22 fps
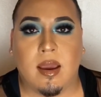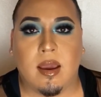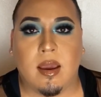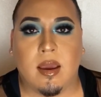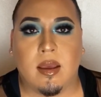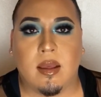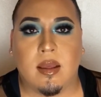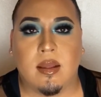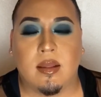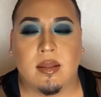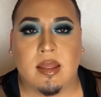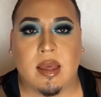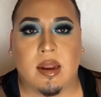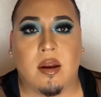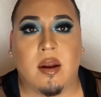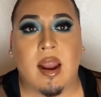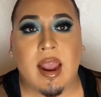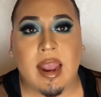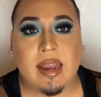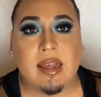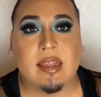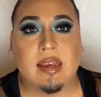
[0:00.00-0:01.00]

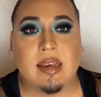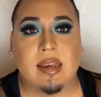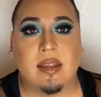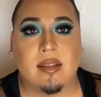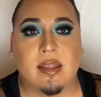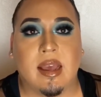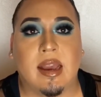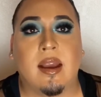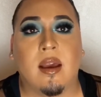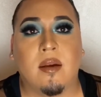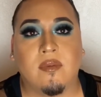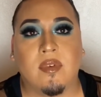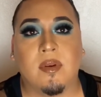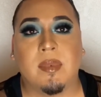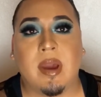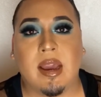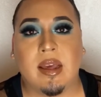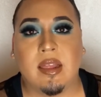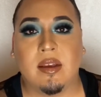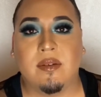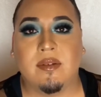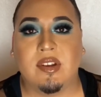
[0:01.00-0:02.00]
that come from
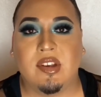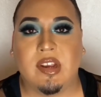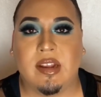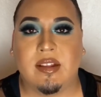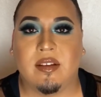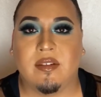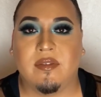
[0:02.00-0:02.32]
highly rejected